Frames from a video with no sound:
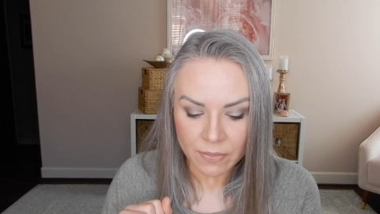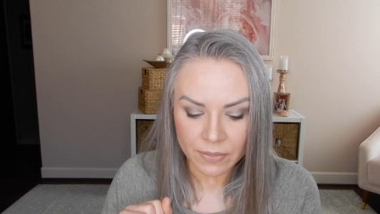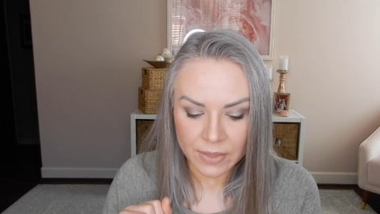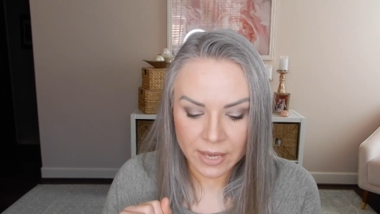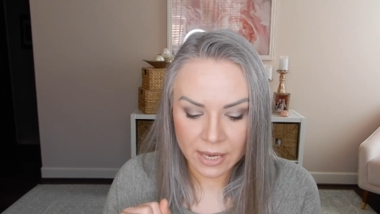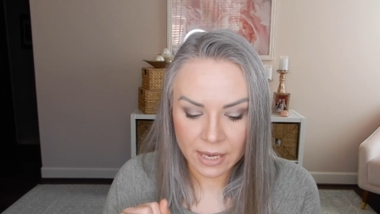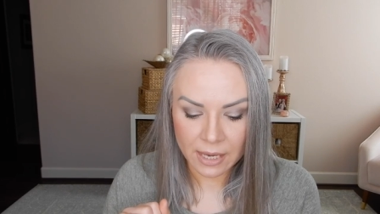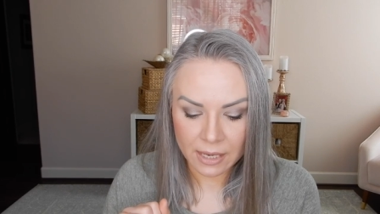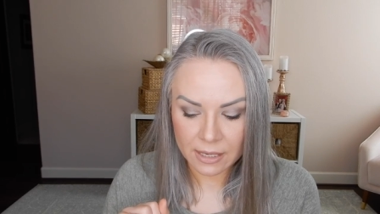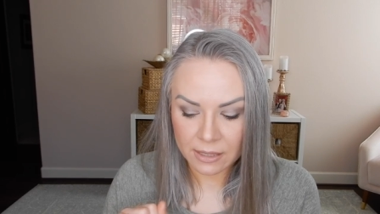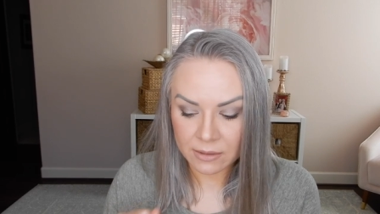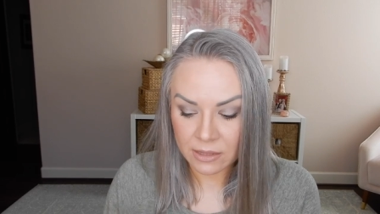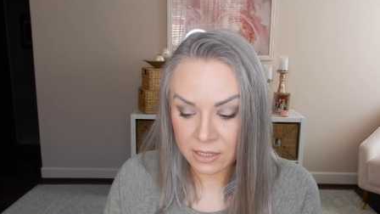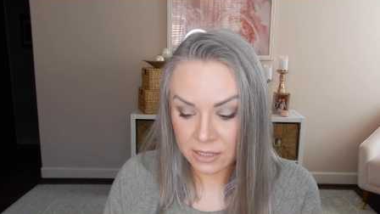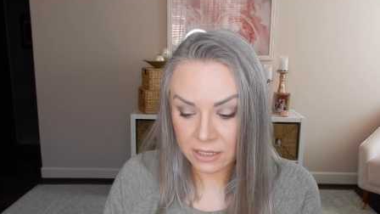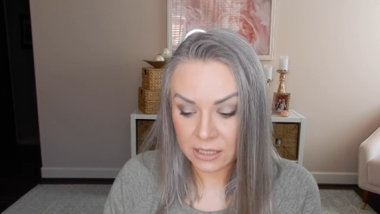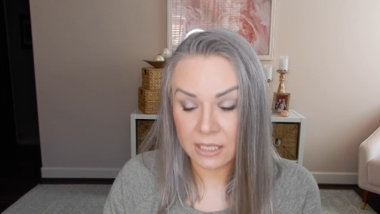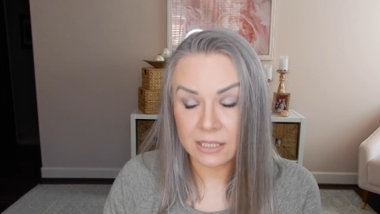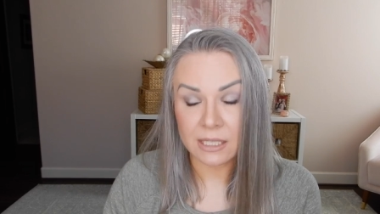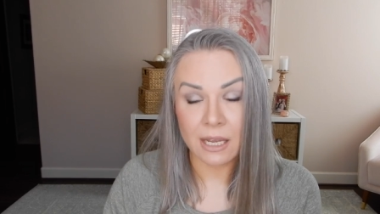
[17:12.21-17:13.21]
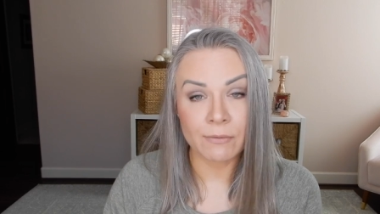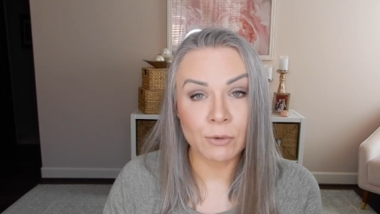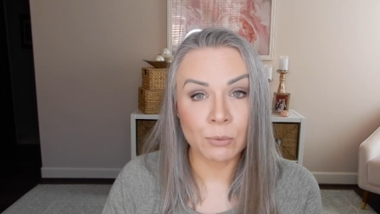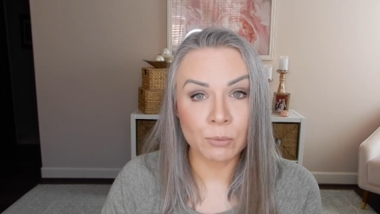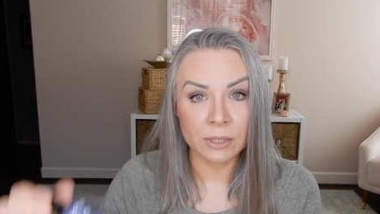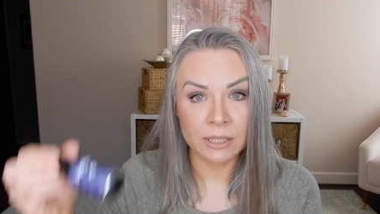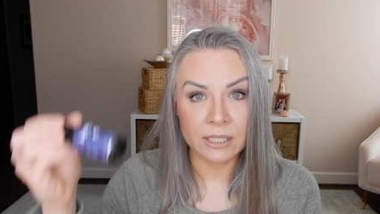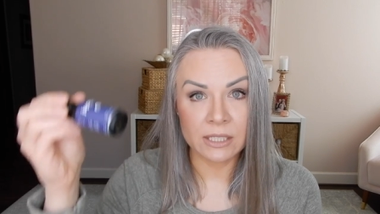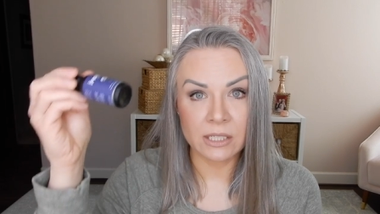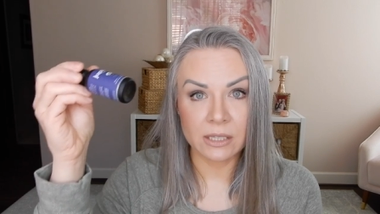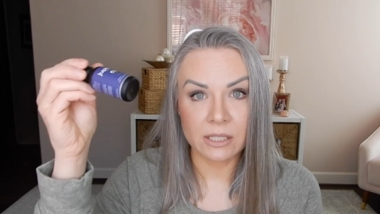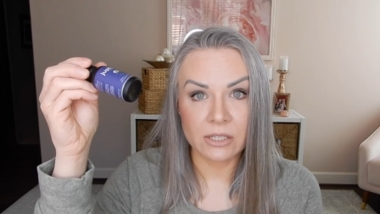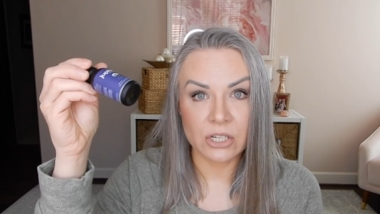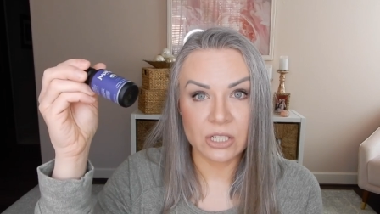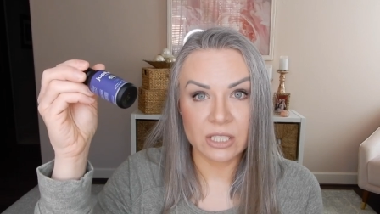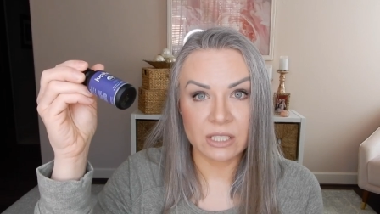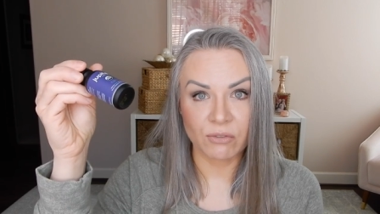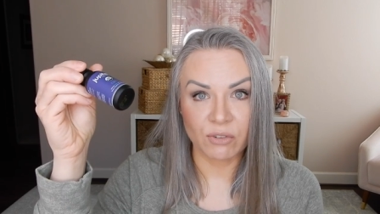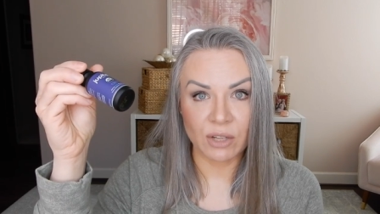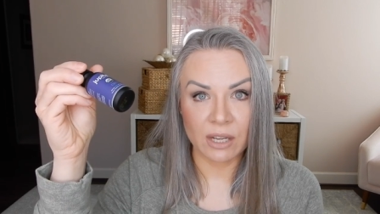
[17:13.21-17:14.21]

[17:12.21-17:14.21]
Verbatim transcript: They This does have a really delicious